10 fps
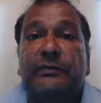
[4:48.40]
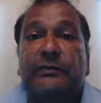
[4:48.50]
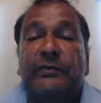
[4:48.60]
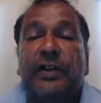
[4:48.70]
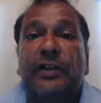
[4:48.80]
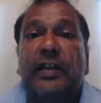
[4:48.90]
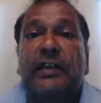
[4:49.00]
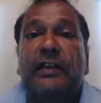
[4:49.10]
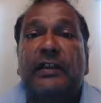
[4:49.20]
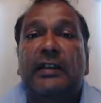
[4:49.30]

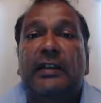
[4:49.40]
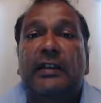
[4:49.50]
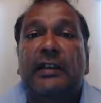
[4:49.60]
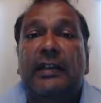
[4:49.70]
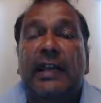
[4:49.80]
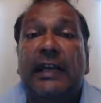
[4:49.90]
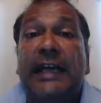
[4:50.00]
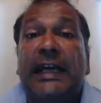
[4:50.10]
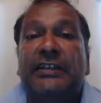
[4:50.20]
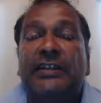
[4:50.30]
Okay? And
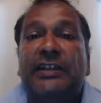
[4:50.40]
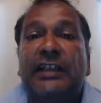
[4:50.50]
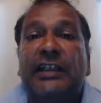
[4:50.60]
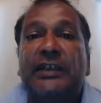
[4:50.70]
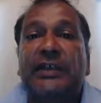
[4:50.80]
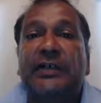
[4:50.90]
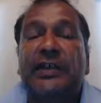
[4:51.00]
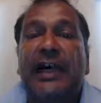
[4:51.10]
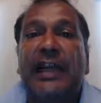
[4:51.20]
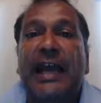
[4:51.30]
actually, you
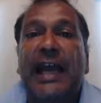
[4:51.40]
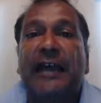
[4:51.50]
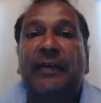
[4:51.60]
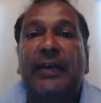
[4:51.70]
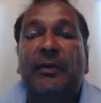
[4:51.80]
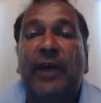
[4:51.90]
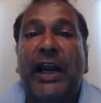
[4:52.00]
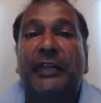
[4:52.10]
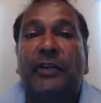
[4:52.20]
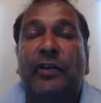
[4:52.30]
not having
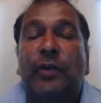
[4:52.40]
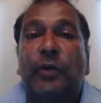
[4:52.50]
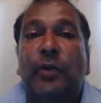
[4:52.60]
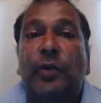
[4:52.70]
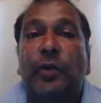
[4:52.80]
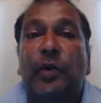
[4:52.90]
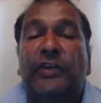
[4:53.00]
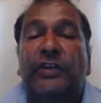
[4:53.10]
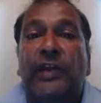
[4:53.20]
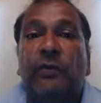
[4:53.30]
practical
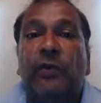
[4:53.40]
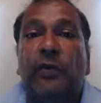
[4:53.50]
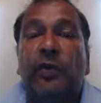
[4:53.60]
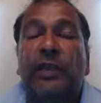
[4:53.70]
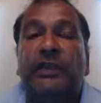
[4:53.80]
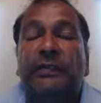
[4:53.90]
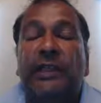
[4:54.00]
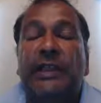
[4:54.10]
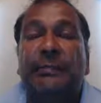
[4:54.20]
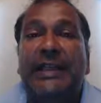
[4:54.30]
rewards, and rewards
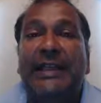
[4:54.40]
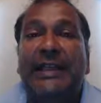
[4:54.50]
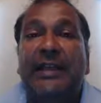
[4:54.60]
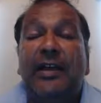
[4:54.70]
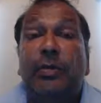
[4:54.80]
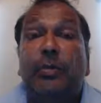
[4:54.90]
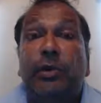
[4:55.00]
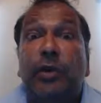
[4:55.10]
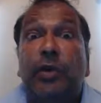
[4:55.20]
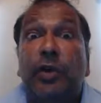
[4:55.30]
being
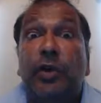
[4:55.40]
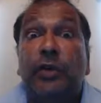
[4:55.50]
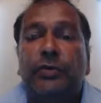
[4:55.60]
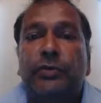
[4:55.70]
plural.